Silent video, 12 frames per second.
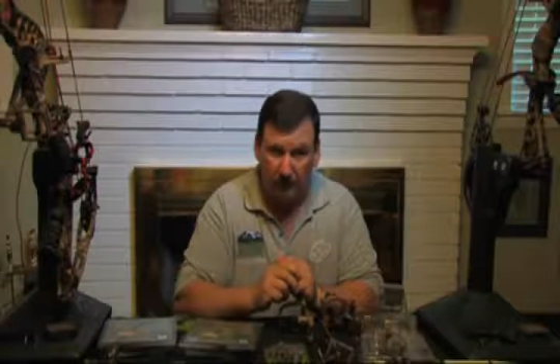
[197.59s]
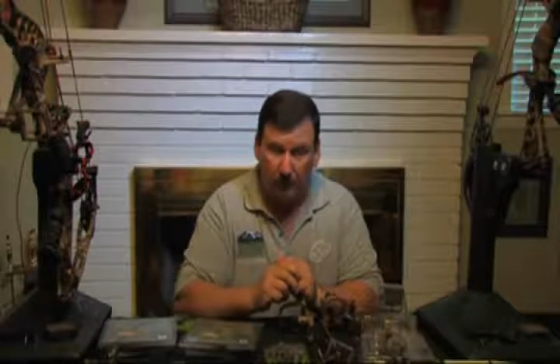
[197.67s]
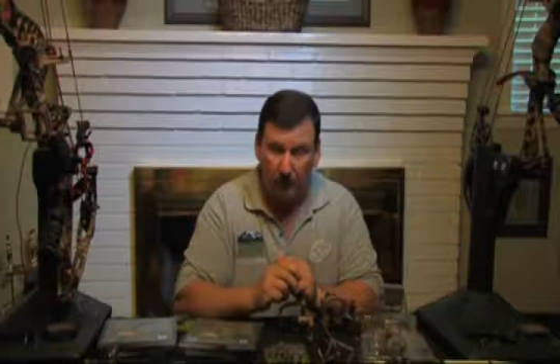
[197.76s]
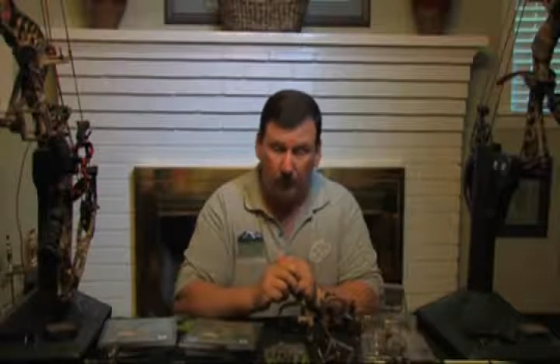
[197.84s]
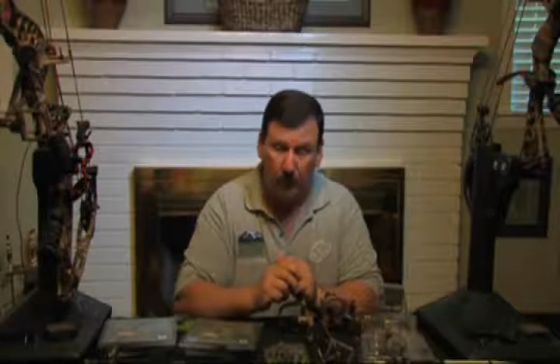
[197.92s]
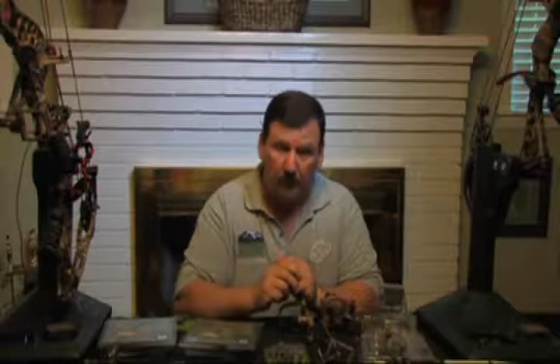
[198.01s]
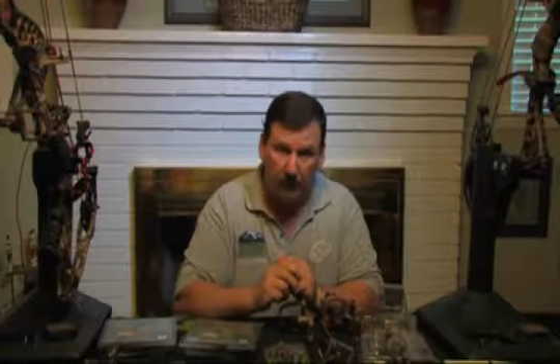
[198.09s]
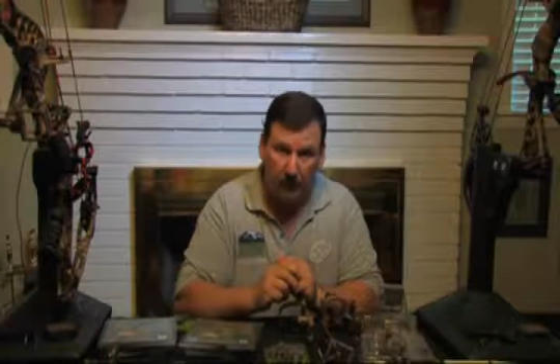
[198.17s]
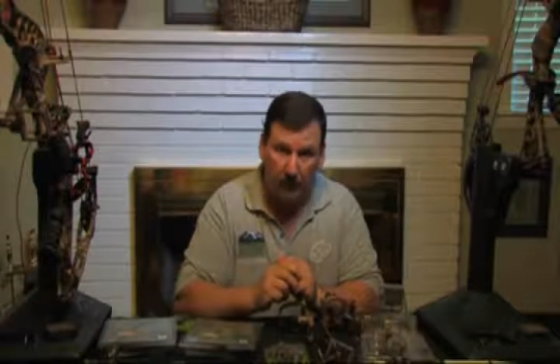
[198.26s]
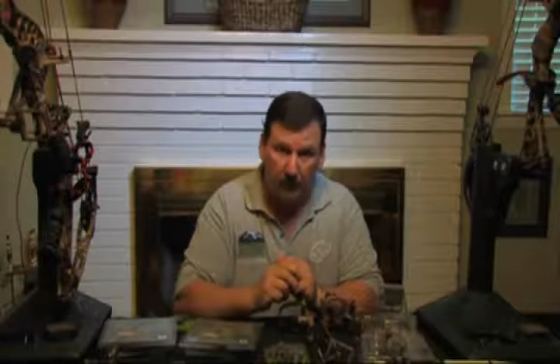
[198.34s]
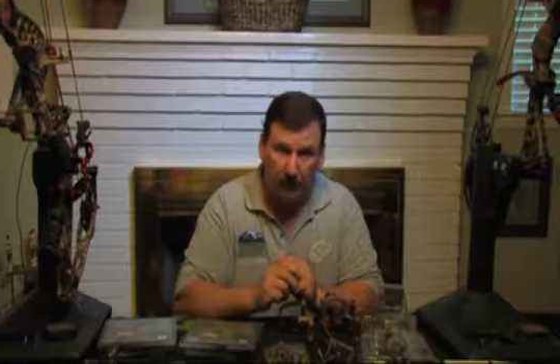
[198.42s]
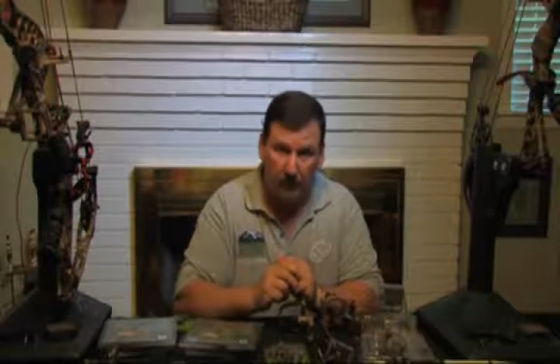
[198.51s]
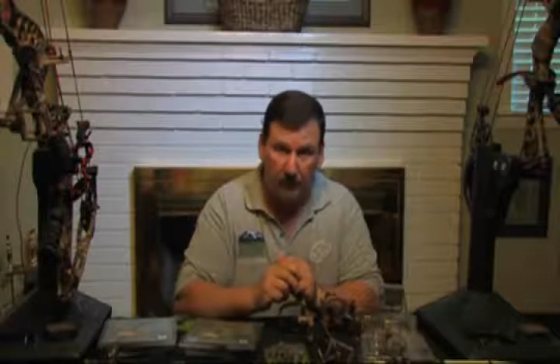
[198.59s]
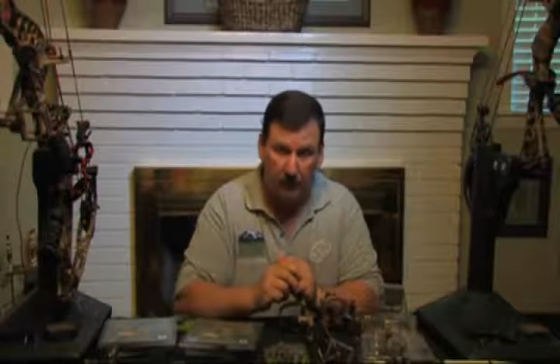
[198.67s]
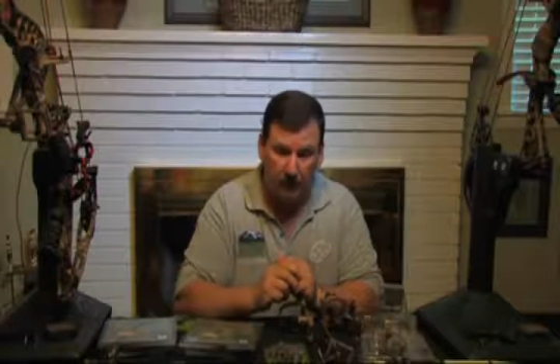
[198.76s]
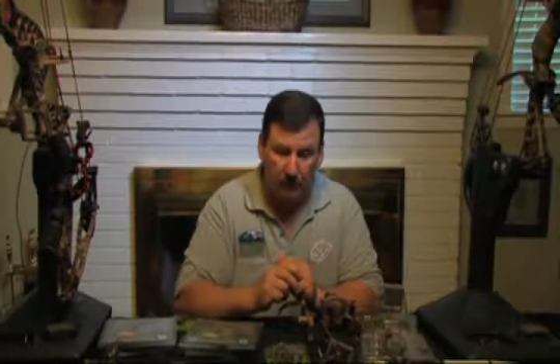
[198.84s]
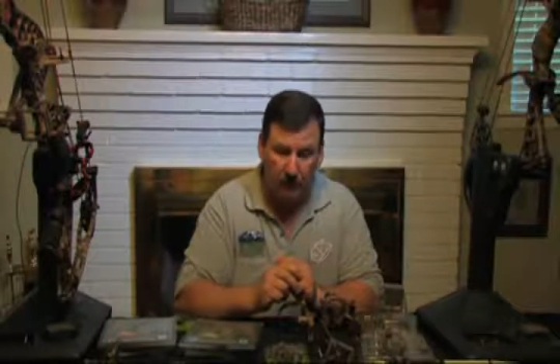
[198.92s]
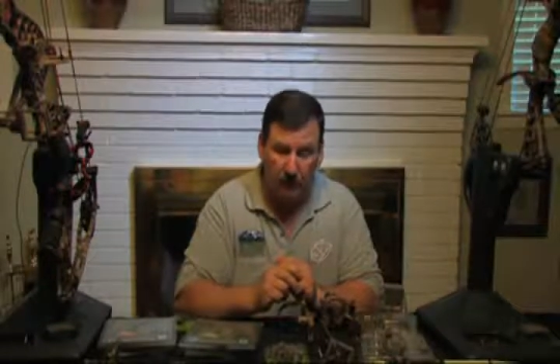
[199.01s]
to work with you
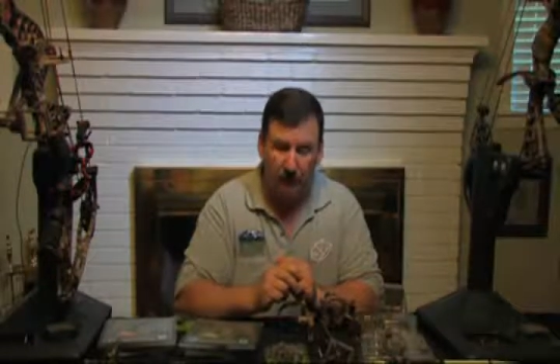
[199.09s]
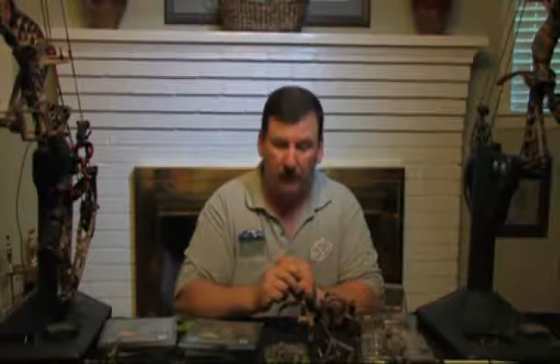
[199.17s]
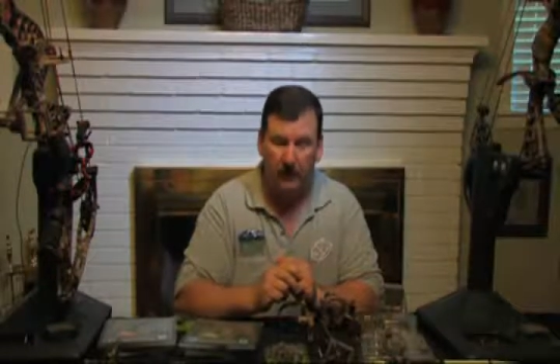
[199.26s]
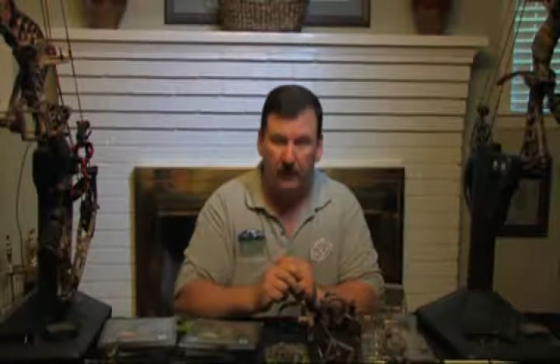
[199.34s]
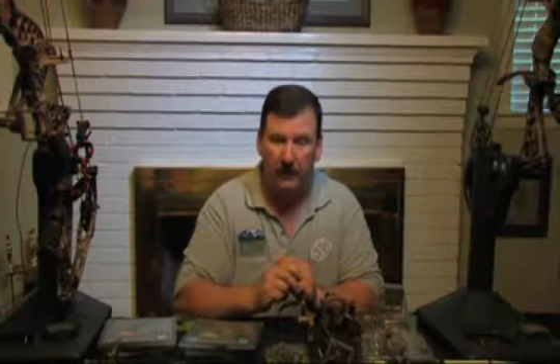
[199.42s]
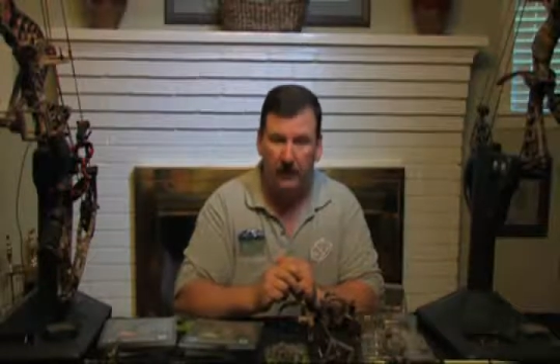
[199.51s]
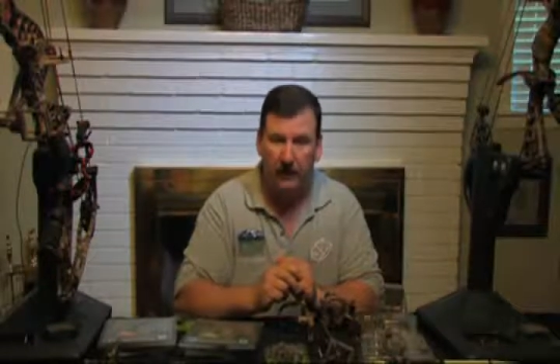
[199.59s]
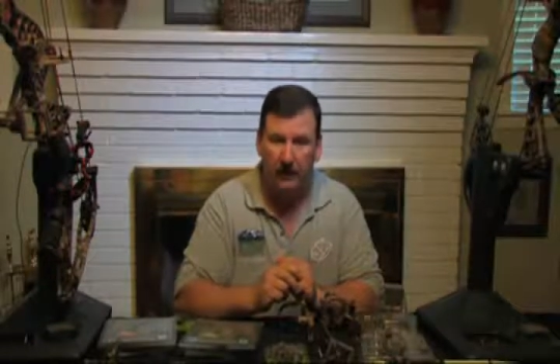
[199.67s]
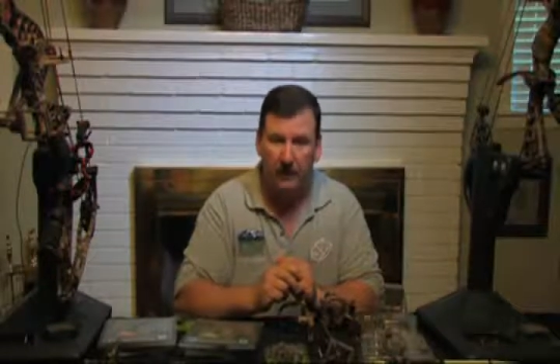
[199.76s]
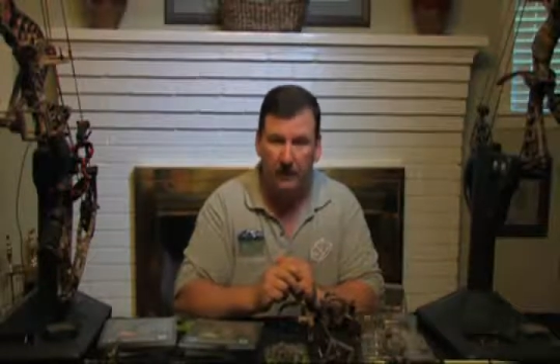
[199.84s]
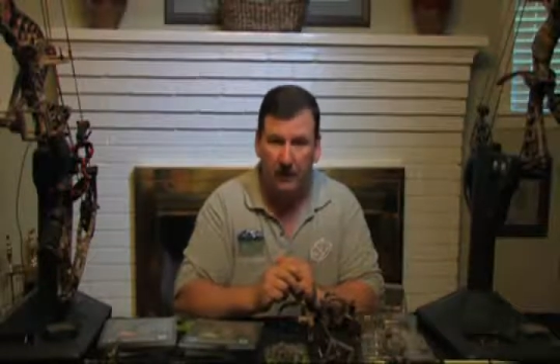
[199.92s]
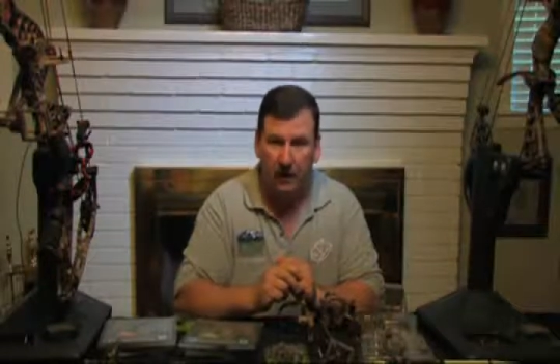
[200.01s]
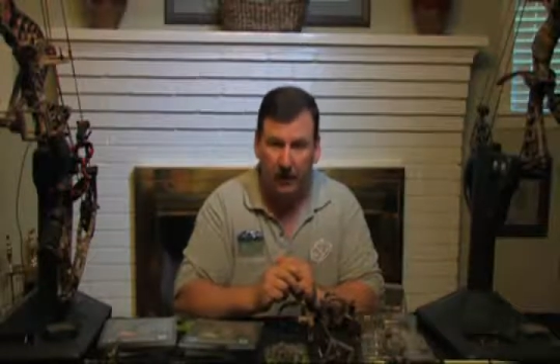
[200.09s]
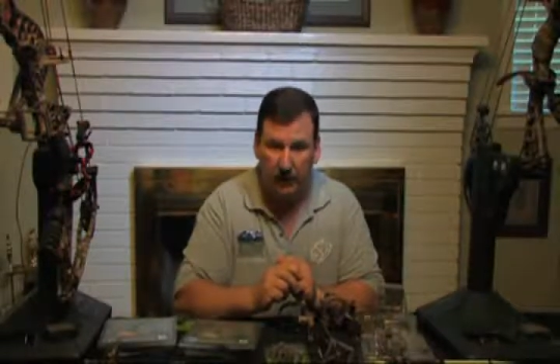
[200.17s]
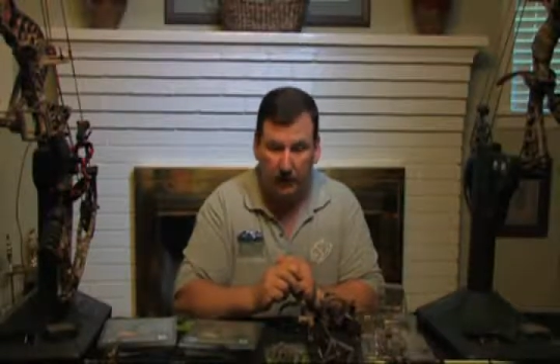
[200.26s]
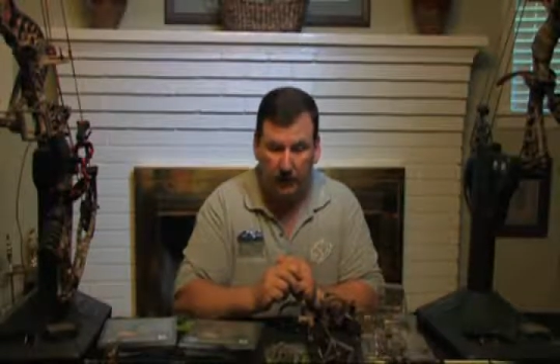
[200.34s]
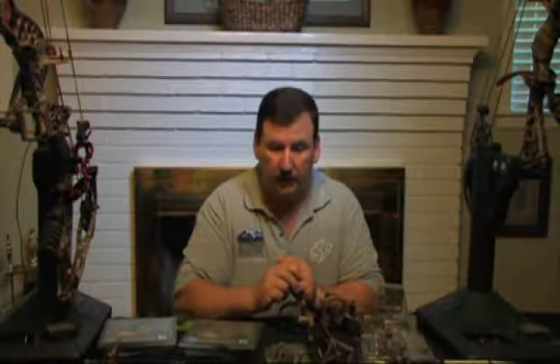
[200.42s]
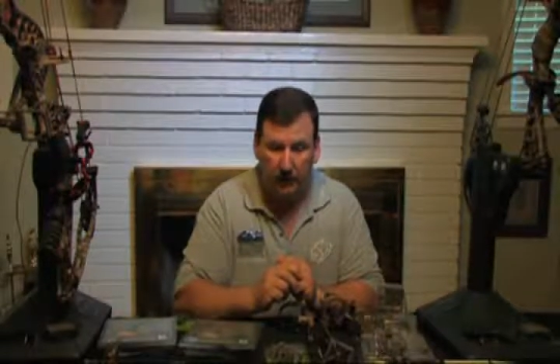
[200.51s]
to get you taken
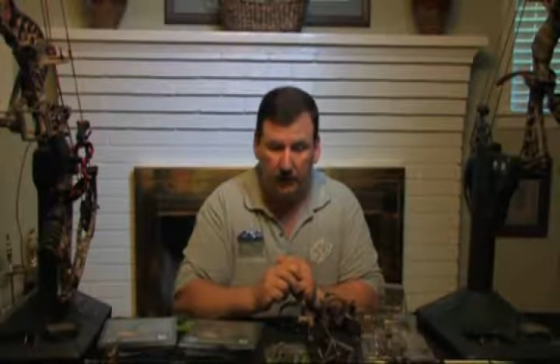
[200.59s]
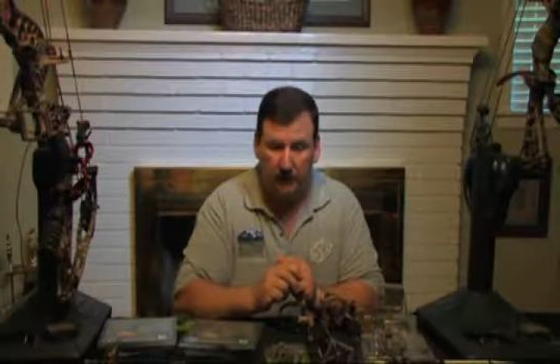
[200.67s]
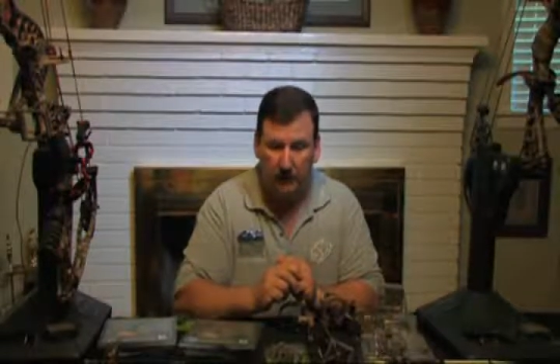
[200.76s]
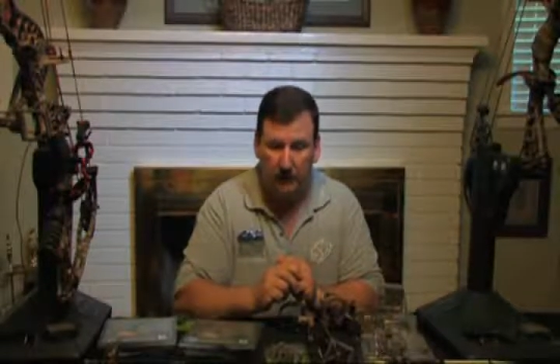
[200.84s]
care of,